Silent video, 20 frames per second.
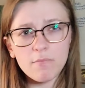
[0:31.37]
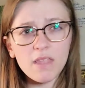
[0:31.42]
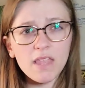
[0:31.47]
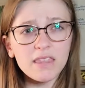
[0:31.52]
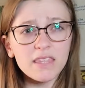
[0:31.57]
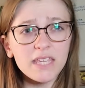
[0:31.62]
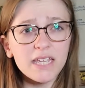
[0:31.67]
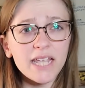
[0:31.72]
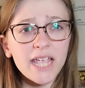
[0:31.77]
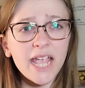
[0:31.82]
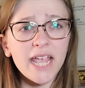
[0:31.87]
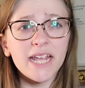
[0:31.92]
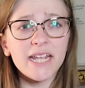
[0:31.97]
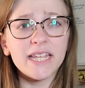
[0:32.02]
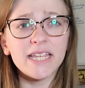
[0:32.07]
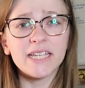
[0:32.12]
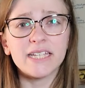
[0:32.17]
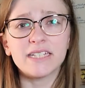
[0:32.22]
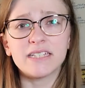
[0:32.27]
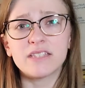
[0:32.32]
the
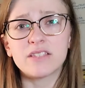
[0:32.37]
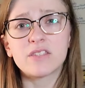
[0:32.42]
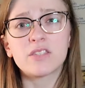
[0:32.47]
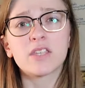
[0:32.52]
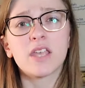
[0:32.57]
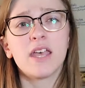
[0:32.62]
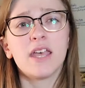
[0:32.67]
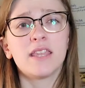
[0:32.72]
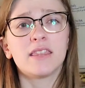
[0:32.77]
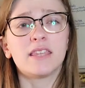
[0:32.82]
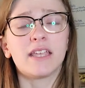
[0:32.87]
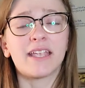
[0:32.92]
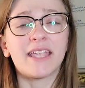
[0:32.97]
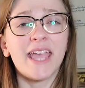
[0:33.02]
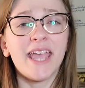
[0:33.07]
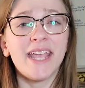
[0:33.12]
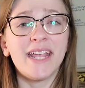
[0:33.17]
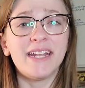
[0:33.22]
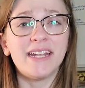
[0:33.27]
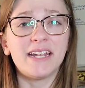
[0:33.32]
Akkadians, the
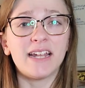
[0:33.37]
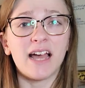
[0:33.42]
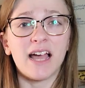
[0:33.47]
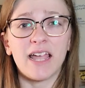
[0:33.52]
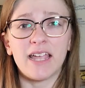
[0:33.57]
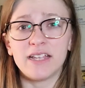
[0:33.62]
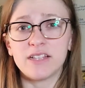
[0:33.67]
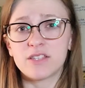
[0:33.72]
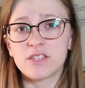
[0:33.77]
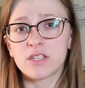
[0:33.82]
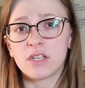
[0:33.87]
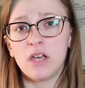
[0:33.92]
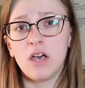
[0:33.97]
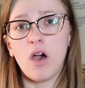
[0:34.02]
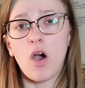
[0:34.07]
Canaanites,